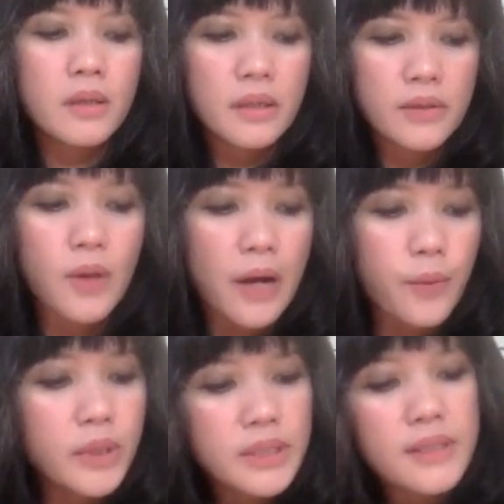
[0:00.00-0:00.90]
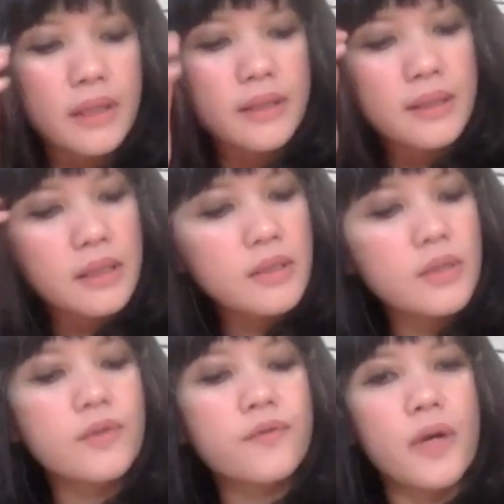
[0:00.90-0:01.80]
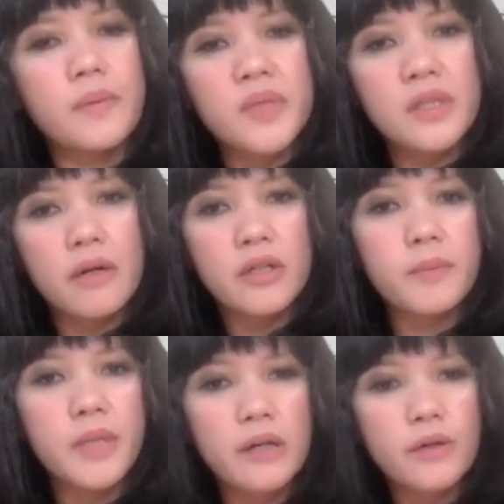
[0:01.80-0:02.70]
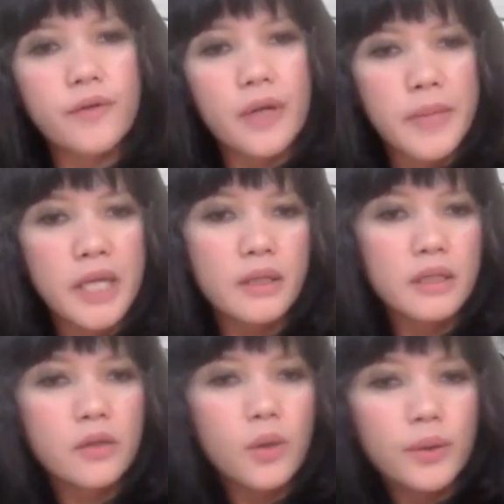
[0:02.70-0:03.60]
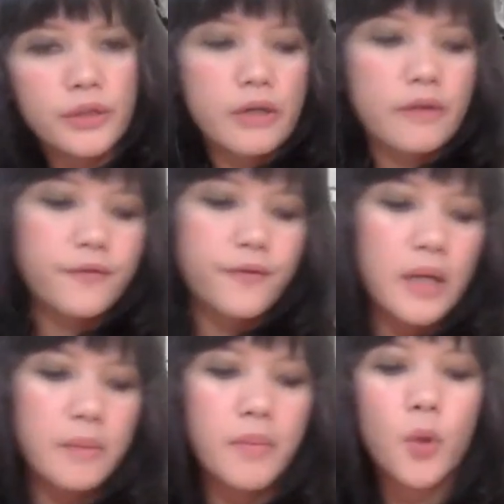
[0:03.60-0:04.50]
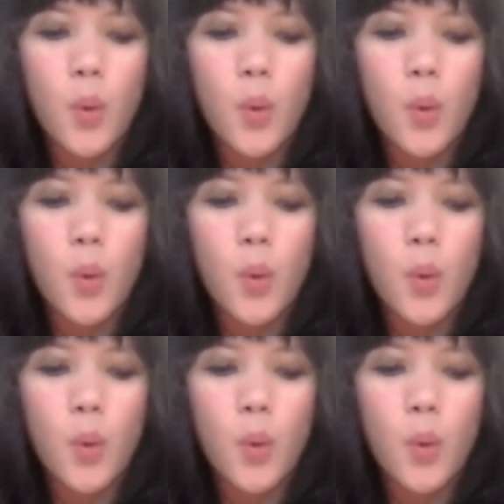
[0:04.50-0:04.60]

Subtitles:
So I will discuss these two frames, the archipelago frame and the decolonial frame,